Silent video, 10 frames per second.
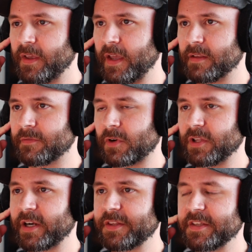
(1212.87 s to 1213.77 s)
And for a
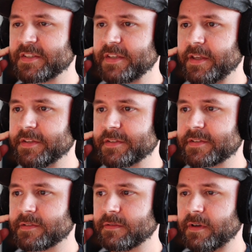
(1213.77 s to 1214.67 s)
lot of these
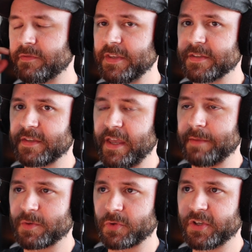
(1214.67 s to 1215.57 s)
sales of these
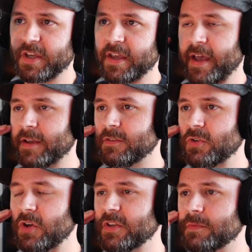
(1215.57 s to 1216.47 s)
games that we're looking at,
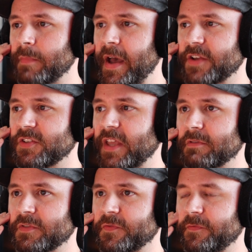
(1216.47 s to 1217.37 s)
you could imagine they
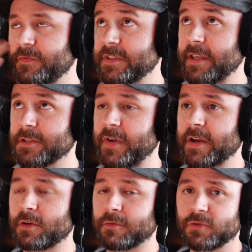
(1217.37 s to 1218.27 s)
have a sales
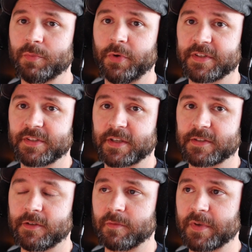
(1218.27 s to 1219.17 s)
factor of
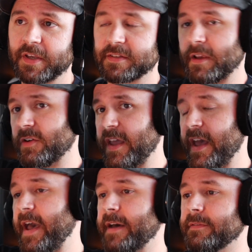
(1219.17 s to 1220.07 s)
2.62 because they already
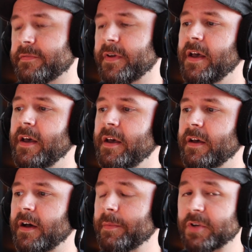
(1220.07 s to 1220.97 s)
have
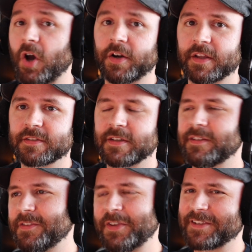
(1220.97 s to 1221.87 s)
an audience.
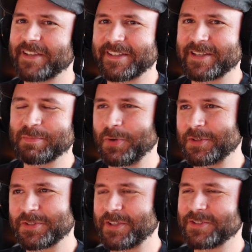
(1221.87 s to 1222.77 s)
And nothing is that simple.
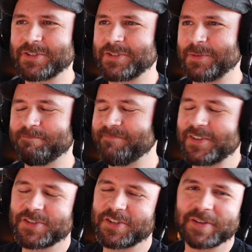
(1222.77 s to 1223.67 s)
It's just
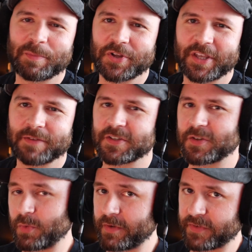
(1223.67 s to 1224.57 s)
a number that gives
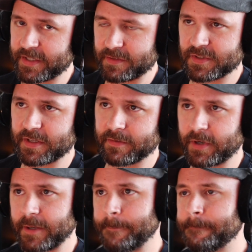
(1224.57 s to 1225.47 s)
us a rough guess of stuff, right?